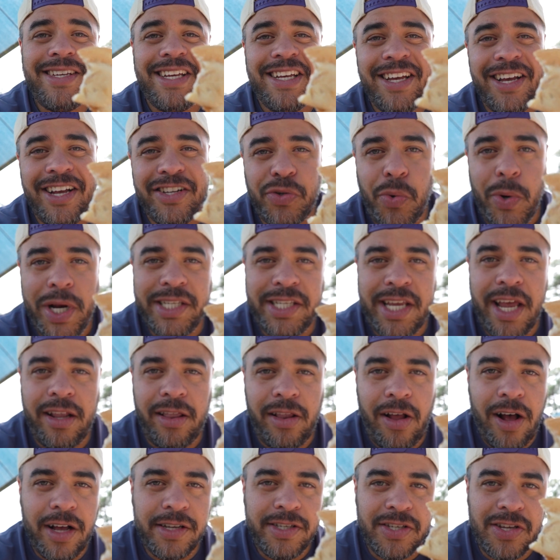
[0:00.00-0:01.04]
a 20-cent
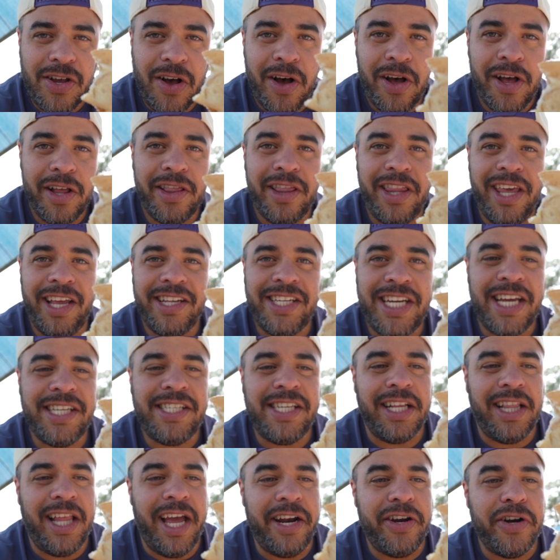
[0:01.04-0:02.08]
loss on the
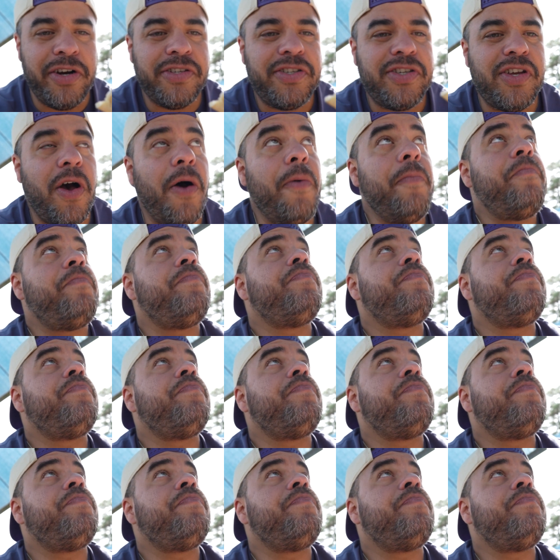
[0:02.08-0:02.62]
tasting lanyard. So